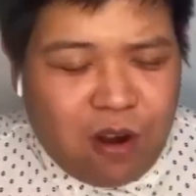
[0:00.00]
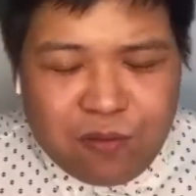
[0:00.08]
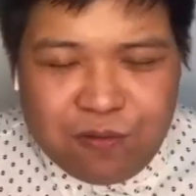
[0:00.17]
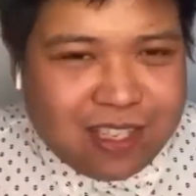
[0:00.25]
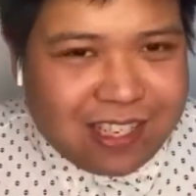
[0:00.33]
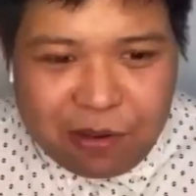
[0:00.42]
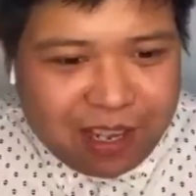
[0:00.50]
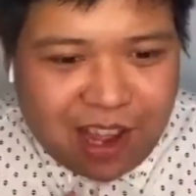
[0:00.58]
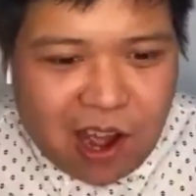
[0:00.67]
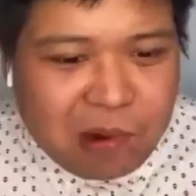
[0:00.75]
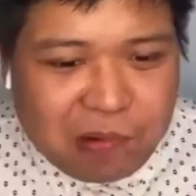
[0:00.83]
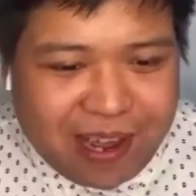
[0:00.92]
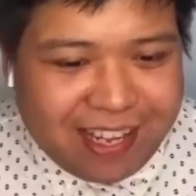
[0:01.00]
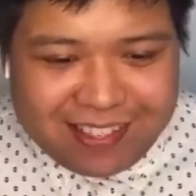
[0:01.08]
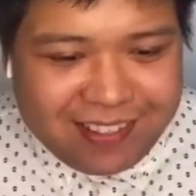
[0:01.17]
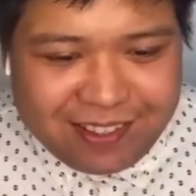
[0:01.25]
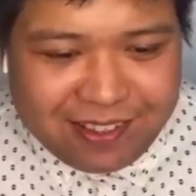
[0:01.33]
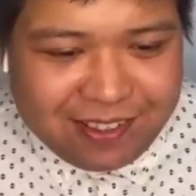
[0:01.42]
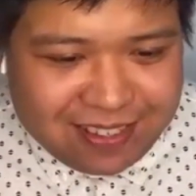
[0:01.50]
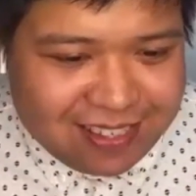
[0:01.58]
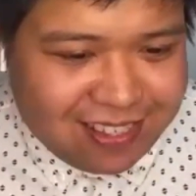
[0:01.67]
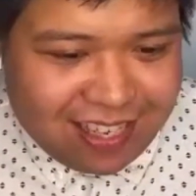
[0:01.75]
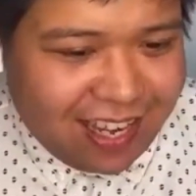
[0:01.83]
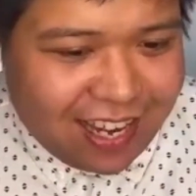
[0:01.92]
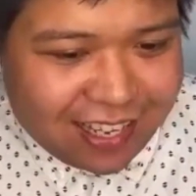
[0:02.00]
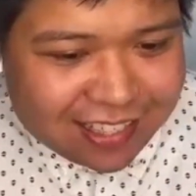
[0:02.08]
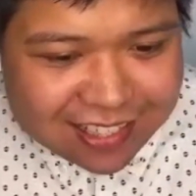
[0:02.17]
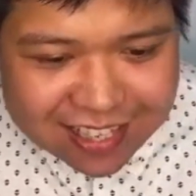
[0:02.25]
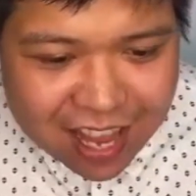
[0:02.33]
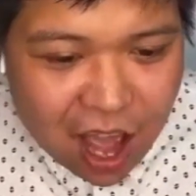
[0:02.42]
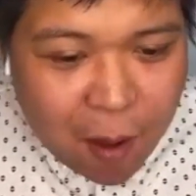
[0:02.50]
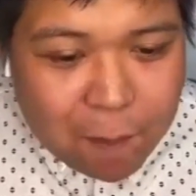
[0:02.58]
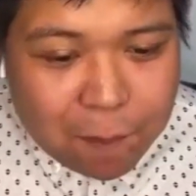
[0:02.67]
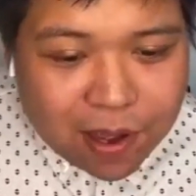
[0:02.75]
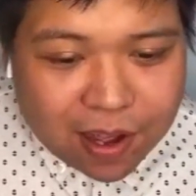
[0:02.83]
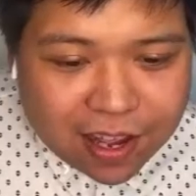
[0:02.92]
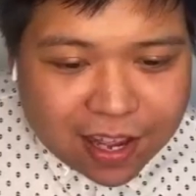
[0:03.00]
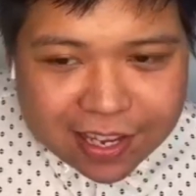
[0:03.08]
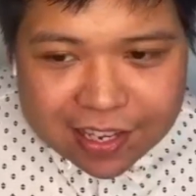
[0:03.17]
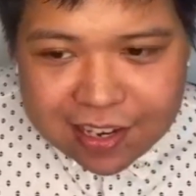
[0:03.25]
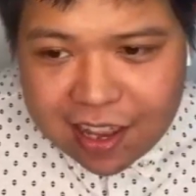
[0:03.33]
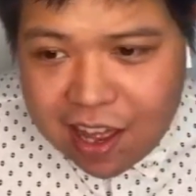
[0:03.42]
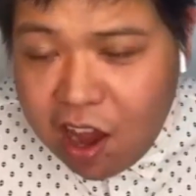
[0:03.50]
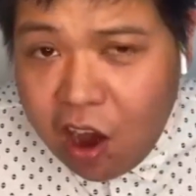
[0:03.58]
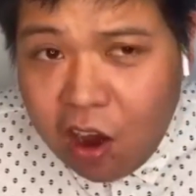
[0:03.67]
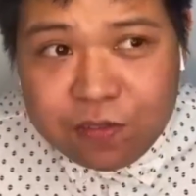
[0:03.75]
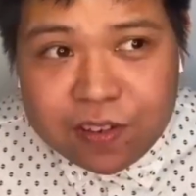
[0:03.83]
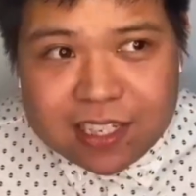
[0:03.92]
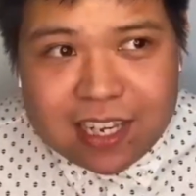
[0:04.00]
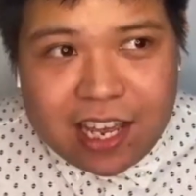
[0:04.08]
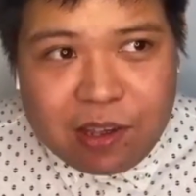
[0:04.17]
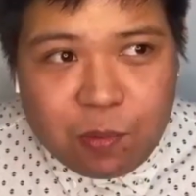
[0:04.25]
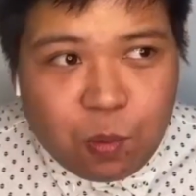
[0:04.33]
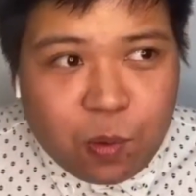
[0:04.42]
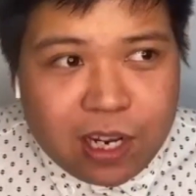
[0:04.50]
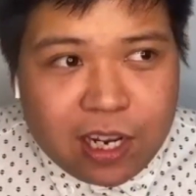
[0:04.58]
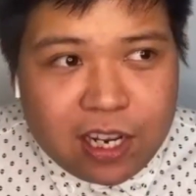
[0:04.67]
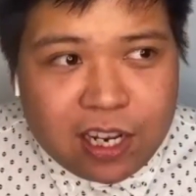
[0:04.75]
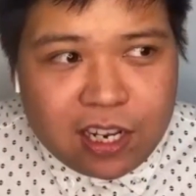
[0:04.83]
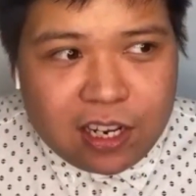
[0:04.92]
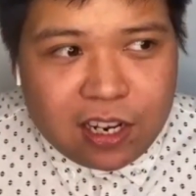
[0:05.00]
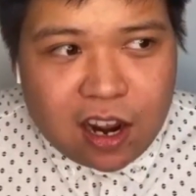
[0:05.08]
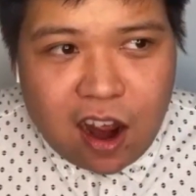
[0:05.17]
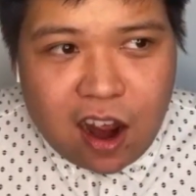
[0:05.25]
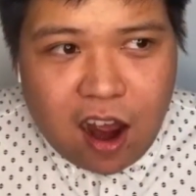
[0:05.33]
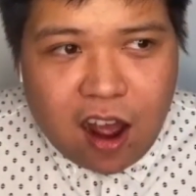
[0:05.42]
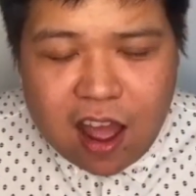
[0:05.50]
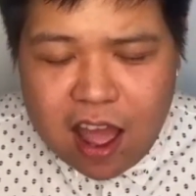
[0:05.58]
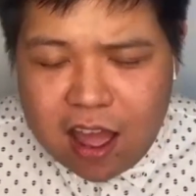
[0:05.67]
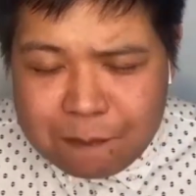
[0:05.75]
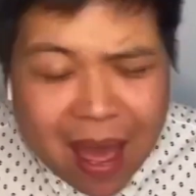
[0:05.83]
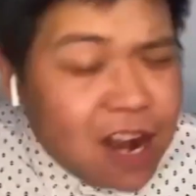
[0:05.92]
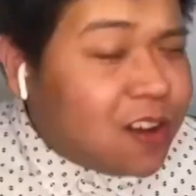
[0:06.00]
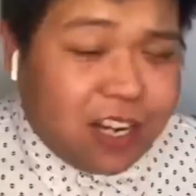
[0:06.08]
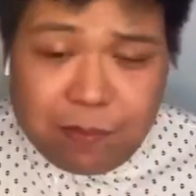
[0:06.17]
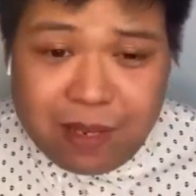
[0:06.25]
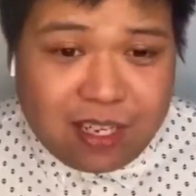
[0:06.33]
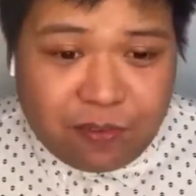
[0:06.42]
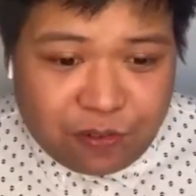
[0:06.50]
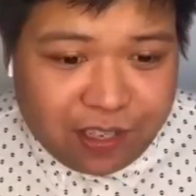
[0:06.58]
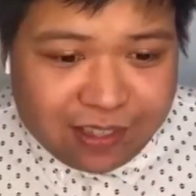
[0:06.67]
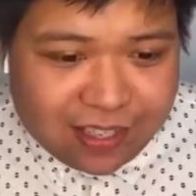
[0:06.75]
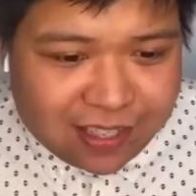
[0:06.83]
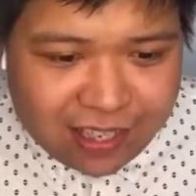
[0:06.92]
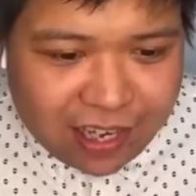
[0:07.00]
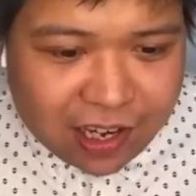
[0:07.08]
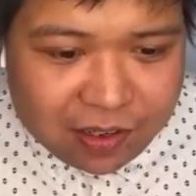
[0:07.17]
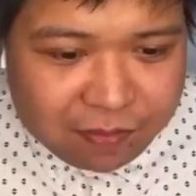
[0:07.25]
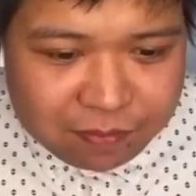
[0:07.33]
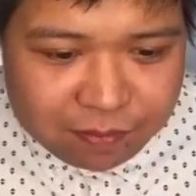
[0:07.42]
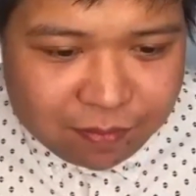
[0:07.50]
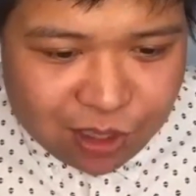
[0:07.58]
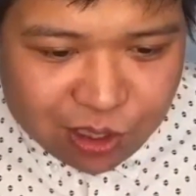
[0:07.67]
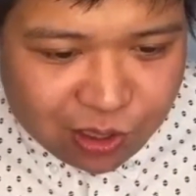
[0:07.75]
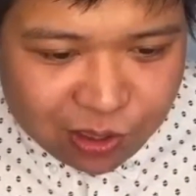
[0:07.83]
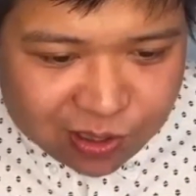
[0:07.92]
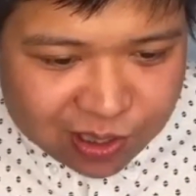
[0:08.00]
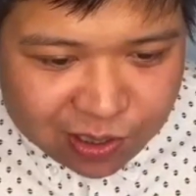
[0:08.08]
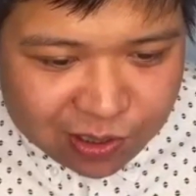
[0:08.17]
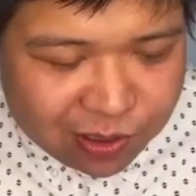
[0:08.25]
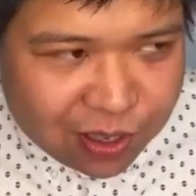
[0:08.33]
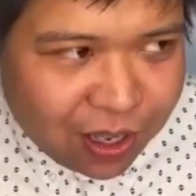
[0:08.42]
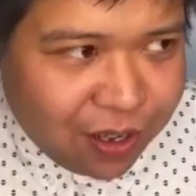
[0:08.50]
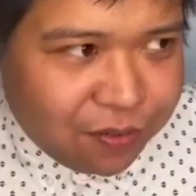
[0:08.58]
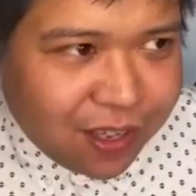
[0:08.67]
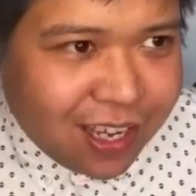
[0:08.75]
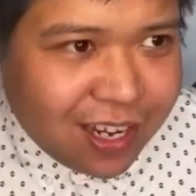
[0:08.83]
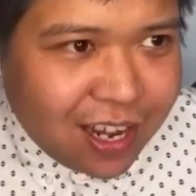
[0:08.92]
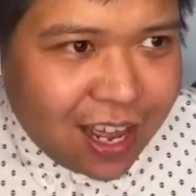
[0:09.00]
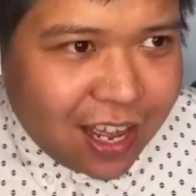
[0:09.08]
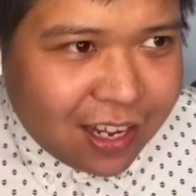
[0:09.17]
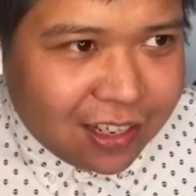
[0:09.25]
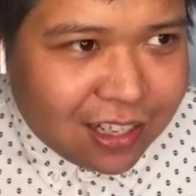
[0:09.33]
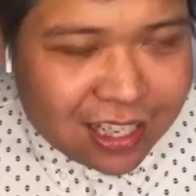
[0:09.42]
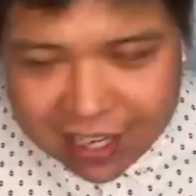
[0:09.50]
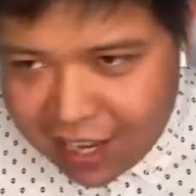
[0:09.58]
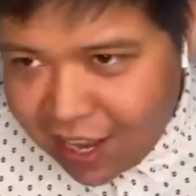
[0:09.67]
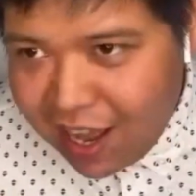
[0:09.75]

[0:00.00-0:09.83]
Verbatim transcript: obviously we can't wait to see it. But obviously Melo's going to be different this year due to COVID. And